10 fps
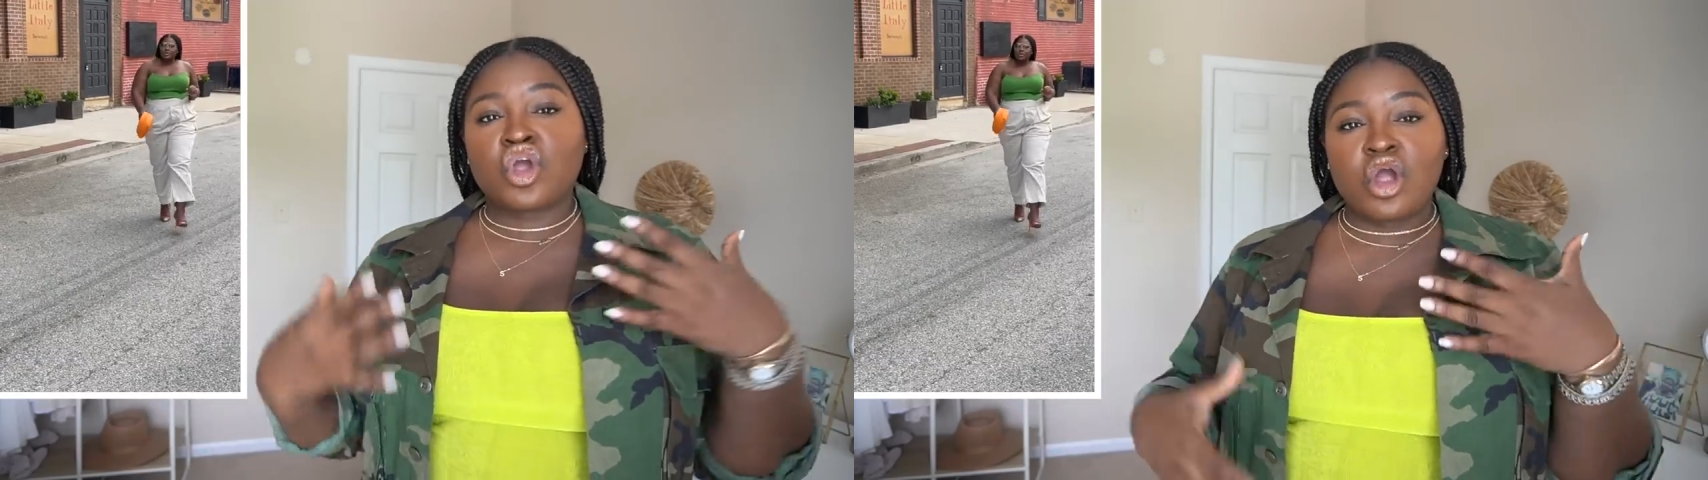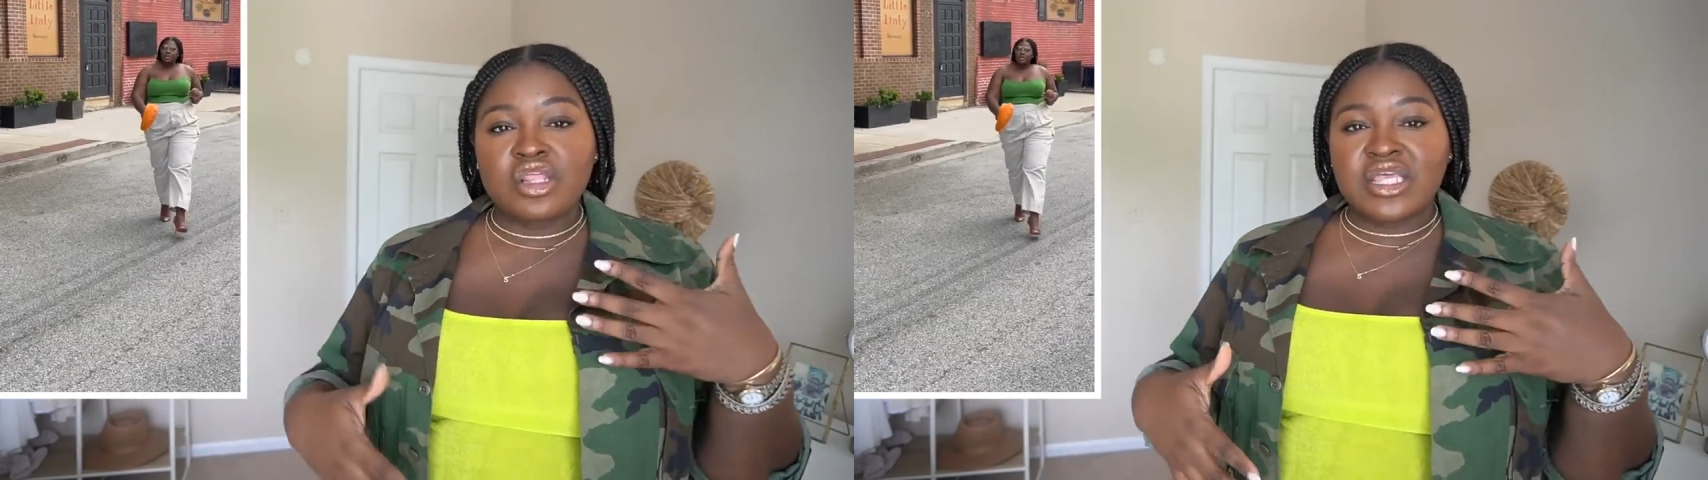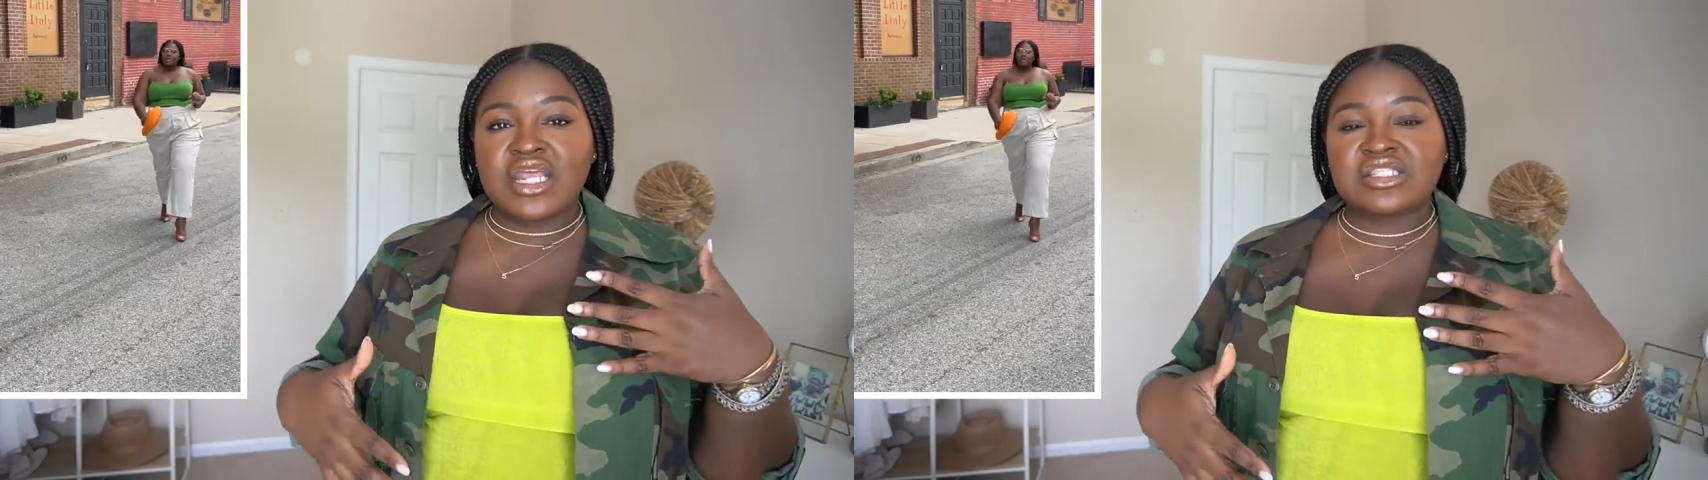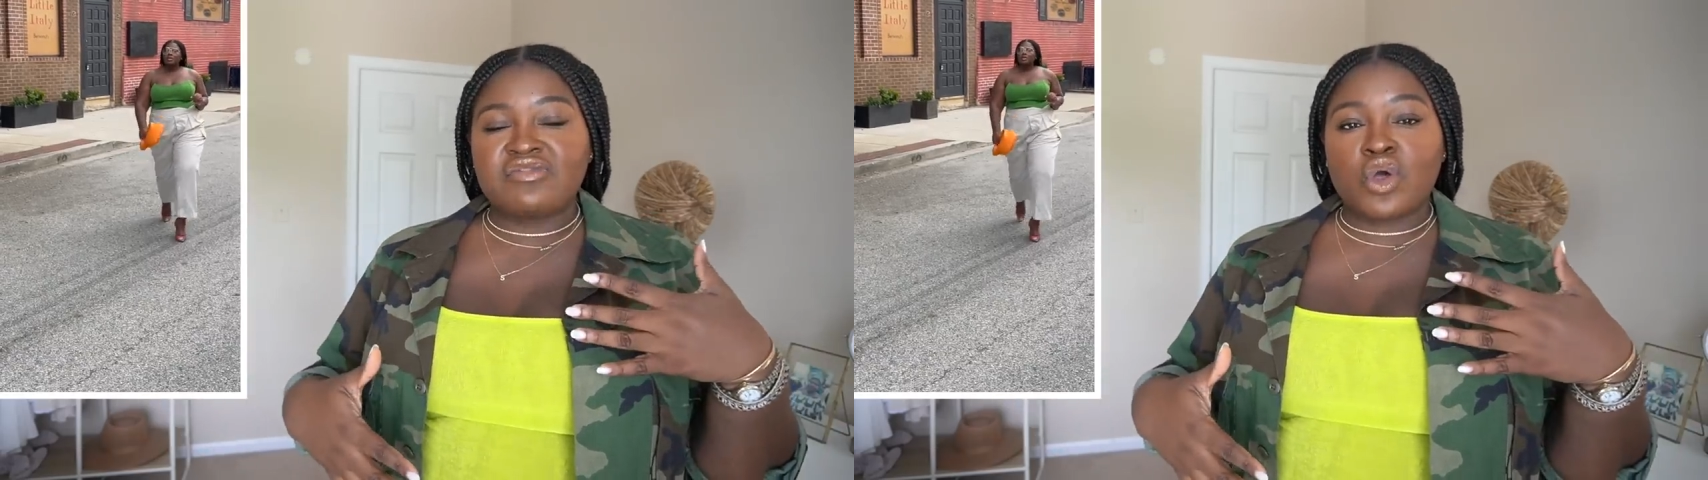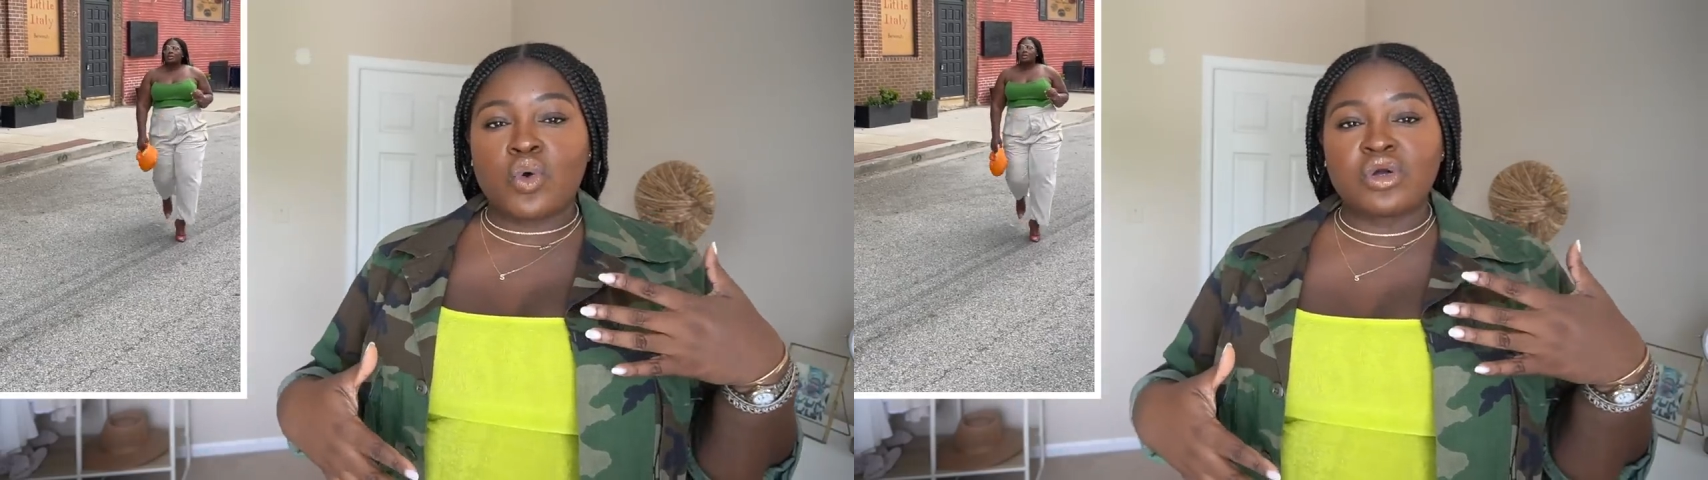girliness
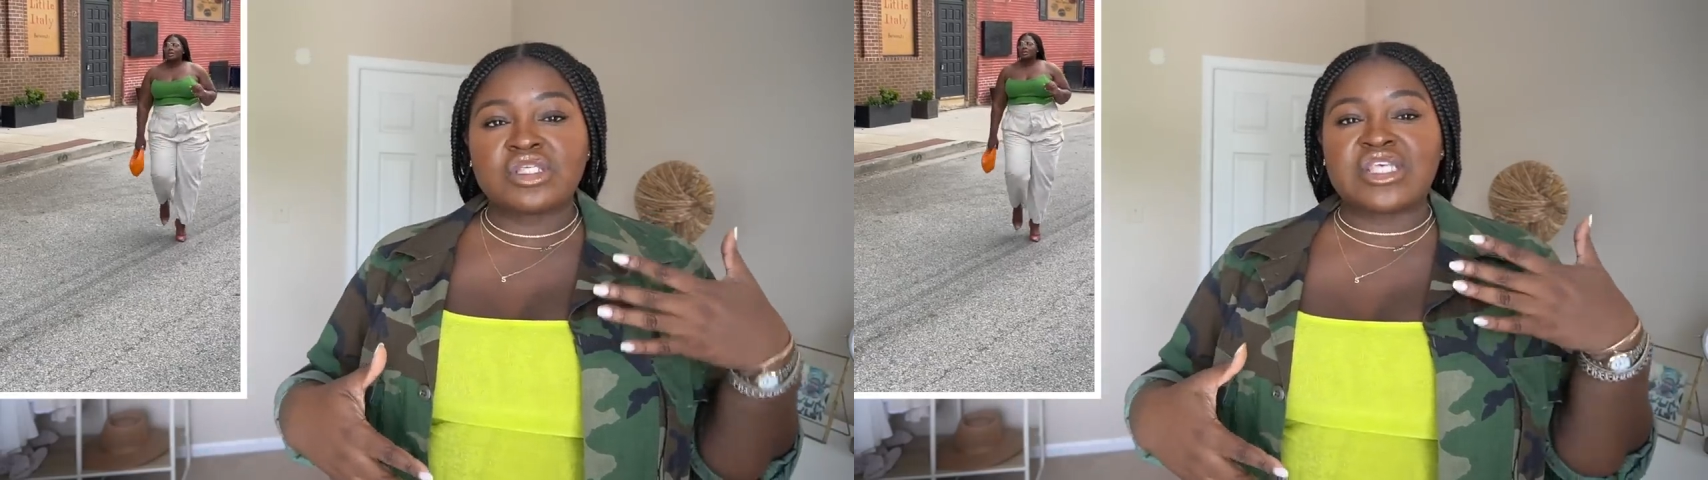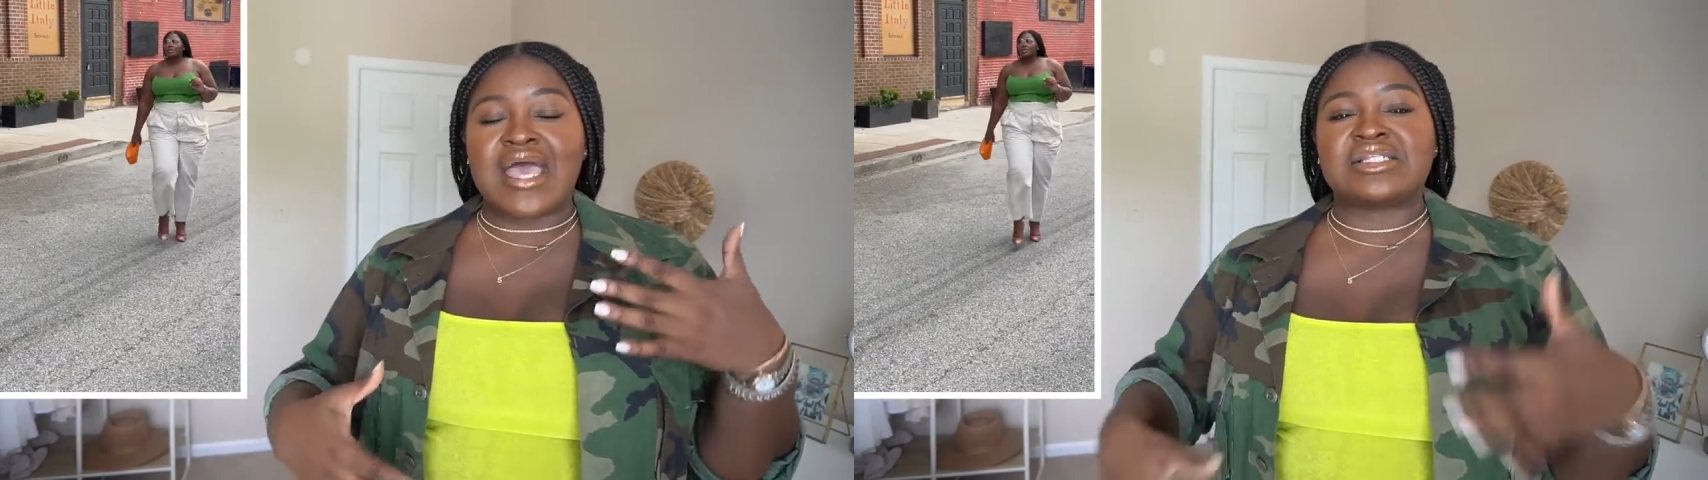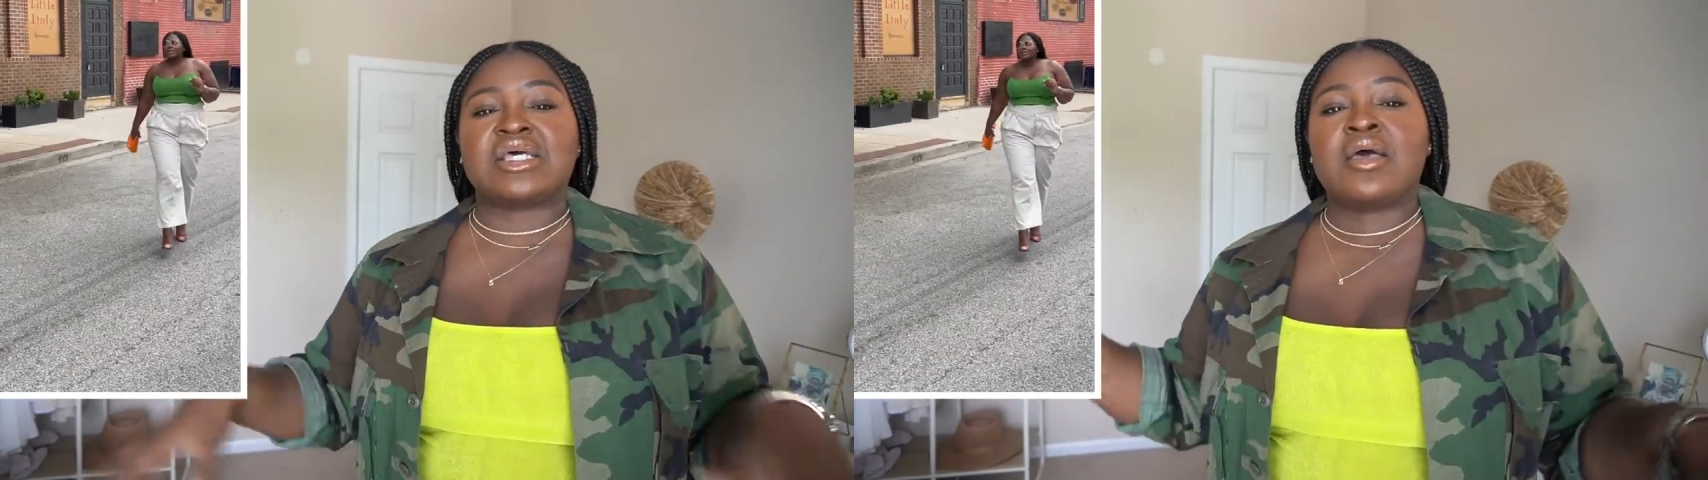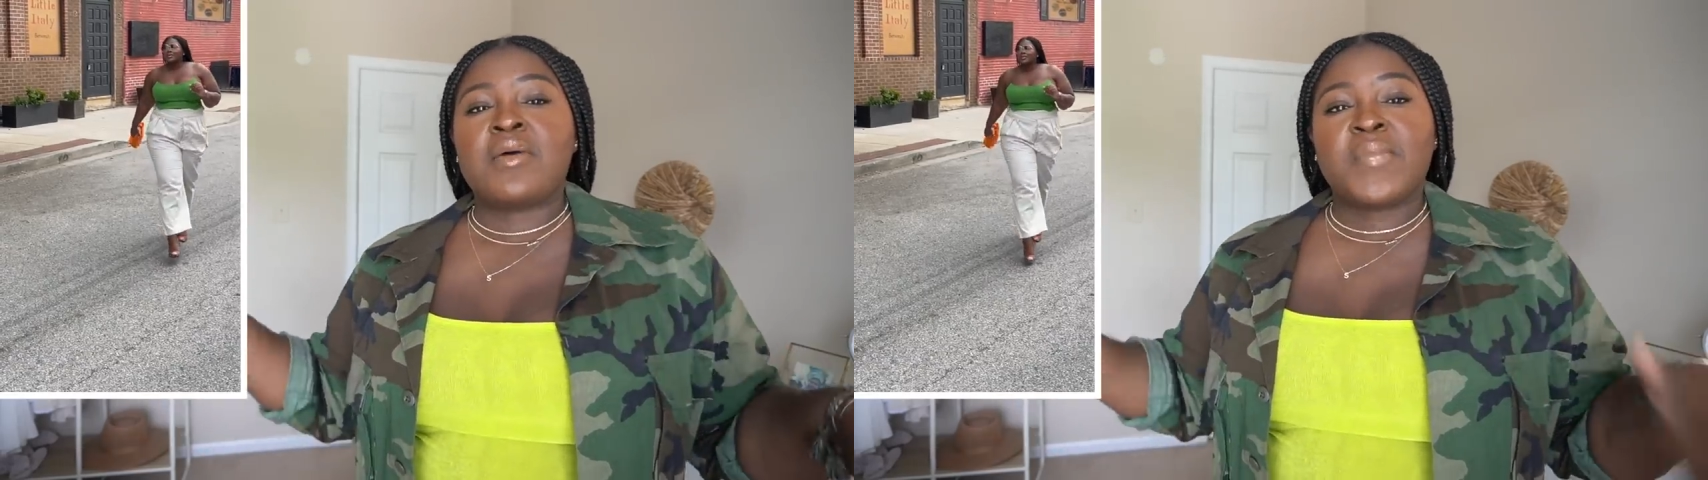of the corset